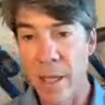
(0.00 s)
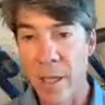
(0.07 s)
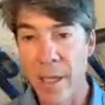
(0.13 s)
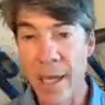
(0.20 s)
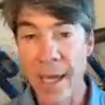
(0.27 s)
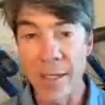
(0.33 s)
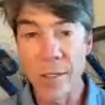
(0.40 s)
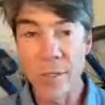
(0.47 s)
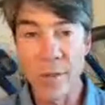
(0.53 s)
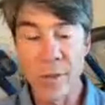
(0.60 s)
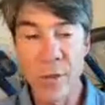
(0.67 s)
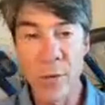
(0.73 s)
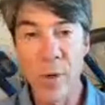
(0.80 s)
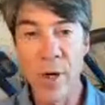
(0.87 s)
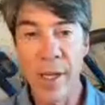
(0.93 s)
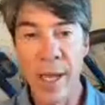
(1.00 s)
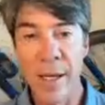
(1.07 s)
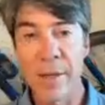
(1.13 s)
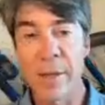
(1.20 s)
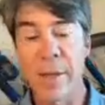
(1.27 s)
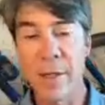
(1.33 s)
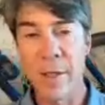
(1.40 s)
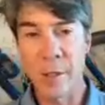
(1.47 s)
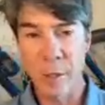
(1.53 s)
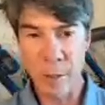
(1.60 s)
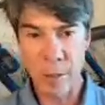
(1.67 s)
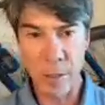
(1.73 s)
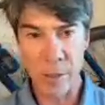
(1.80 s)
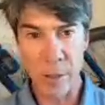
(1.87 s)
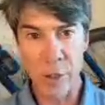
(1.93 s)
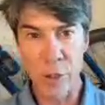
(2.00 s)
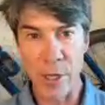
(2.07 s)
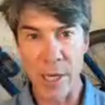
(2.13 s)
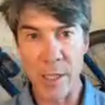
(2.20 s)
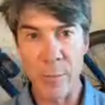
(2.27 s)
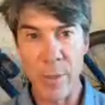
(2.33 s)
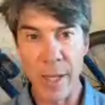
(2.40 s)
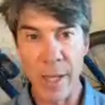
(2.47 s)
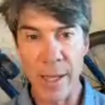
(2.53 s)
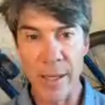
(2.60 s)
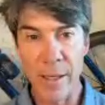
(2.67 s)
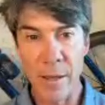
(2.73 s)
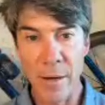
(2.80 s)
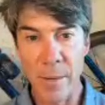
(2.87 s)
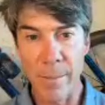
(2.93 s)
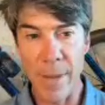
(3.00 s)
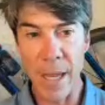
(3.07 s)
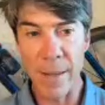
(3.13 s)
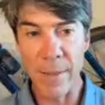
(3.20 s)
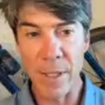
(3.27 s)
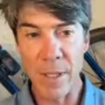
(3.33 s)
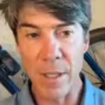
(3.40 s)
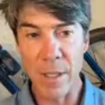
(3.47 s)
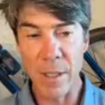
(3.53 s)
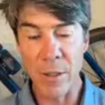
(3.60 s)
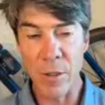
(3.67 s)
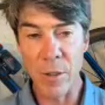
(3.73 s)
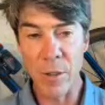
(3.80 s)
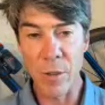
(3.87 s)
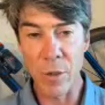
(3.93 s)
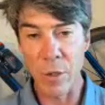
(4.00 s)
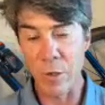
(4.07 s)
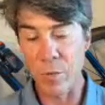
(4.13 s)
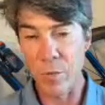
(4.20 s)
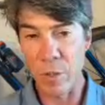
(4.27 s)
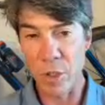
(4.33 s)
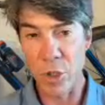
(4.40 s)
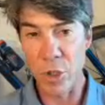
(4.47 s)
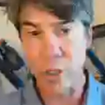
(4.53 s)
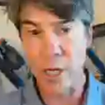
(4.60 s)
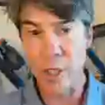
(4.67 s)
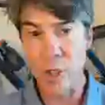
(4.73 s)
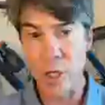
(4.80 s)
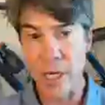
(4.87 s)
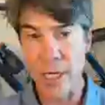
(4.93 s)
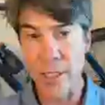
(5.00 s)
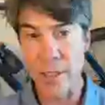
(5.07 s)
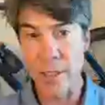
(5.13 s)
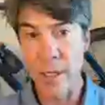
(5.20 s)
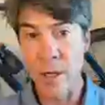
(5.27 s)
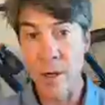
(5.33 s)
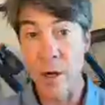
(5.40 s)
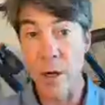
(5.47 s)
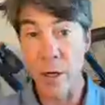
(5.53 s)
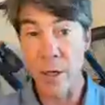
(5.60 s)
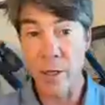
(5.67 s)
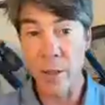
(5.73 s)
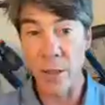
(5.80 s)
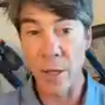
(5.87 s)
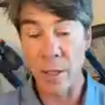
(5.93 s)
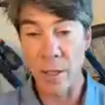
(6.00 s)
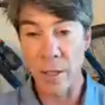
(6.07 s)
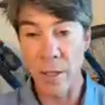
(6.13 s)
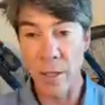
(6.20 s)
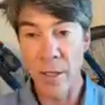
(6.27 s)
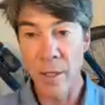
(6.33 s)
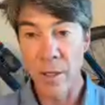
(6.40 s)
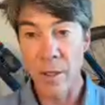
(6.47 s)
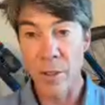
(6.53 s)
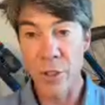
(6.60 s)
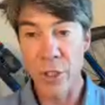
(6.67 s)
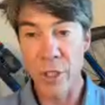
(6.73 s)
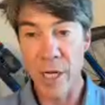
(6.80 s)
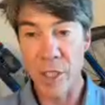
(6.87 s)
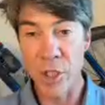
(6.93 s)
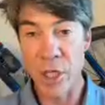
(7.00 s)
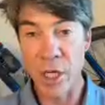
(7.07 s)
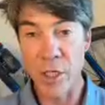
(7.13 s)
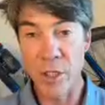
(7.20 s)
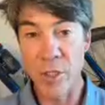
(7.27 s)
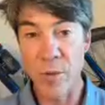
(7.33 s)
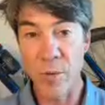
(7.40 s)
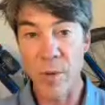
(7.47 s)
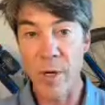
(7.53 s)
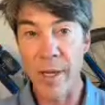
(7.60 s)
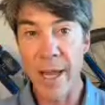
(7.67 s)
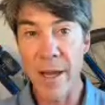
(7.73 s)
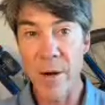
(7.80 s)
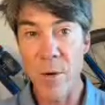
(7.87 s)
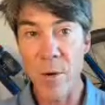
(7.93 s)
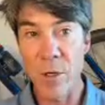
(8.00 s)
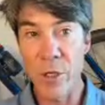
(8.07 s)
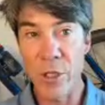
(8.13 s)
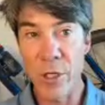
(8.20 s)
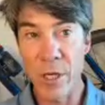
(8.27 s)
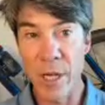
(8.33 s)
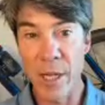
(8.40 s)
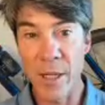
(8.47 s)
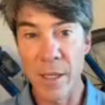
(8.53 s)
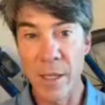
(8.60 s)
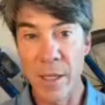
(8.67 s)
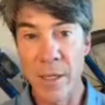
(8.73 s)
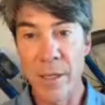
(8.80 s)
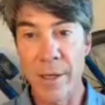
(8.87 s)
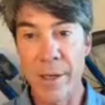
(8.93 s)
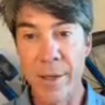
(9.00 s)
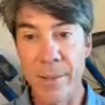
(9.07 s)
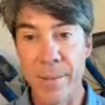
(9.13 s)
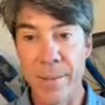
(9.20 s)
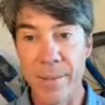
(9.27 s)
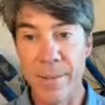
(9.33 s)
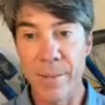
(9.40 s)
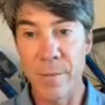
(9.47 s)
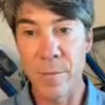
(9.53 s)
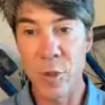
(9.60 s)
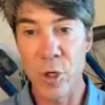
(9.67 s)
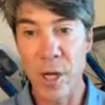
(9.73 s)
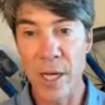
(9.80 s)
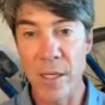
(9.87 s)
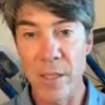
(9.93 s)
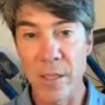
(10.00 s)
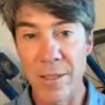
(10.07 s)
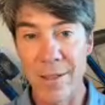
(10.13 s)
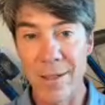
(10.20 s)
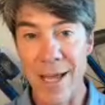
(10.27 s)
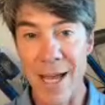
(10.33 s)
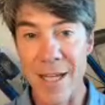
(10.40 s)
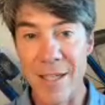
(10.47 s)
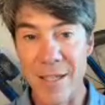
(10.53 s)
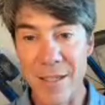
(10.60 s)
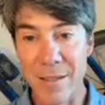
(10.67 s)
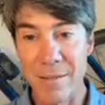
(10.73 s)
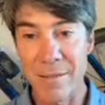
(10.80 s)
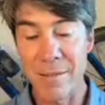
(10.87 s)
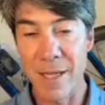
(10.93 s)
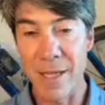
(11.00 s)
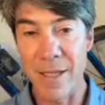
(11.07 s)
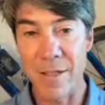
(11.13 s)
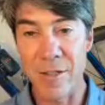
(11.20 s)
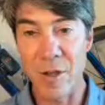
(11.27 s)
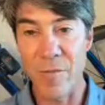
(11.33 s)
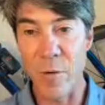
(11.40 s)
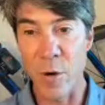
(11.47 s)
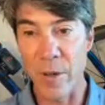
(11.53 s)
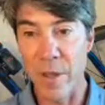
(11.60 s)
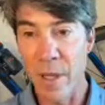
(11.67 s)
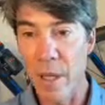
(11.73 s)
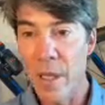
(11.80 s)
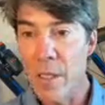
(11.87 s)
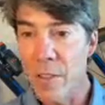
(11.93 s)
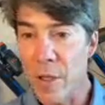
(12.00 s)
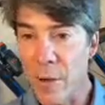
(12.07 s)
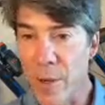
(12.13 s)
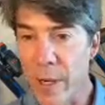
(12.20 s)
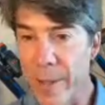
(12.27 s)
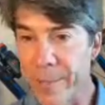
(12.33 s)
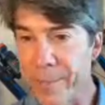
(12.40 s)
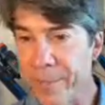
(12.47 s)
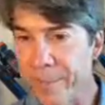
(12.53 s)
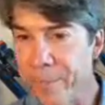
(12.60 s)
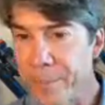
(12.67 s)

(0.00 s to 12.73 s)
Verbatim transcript: can you do the workout on your on your training plan, or maybe you know, should I train harder longer, or should I change the workout, or should I um, train less, uh, so forth. So um,